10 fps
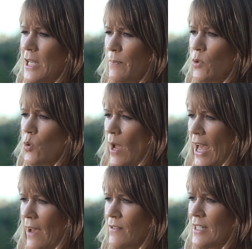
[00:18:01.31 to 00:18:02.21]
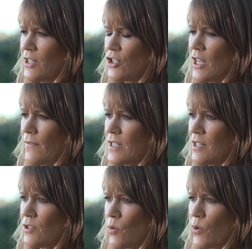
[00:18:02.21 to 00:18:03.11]
people who have attention
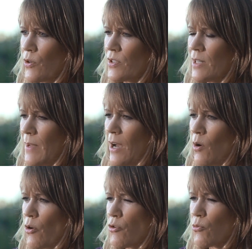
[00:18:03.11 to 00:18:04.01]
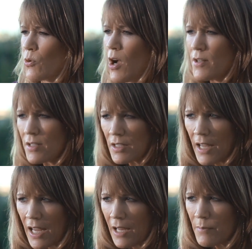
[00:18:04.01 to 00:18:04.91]
deficit disorder somehow are drawn to the
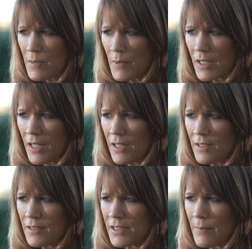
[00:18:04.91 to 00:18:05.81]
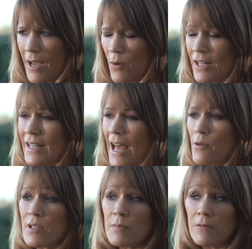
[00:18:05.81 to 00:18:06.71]
games because somehow it
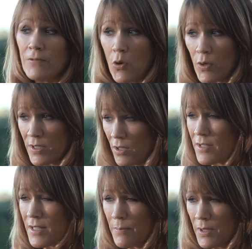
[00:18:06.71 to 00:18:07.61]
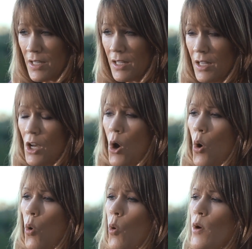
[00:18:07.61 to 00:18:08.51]
allows them to focus on something?
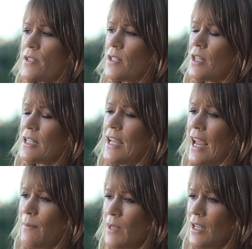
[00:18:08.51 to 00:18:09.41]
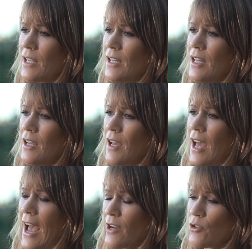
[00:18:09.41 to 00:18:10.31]
Or is it that the gaming
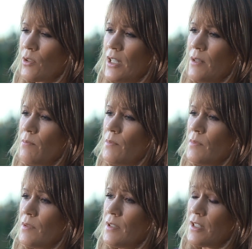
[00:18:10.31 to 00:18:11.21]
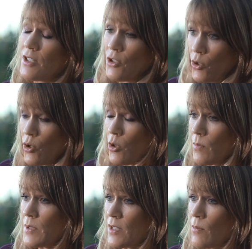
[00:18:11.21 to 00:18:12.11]
actually
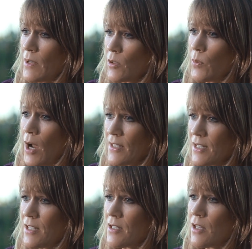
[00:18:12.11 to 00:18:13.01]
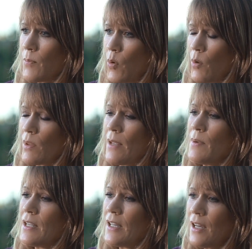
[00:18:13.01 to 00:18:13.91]
disturbs their mental processes to the point where they
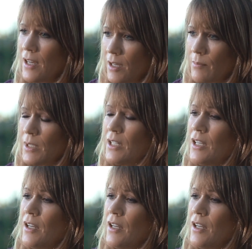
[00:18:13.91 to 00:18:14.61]
become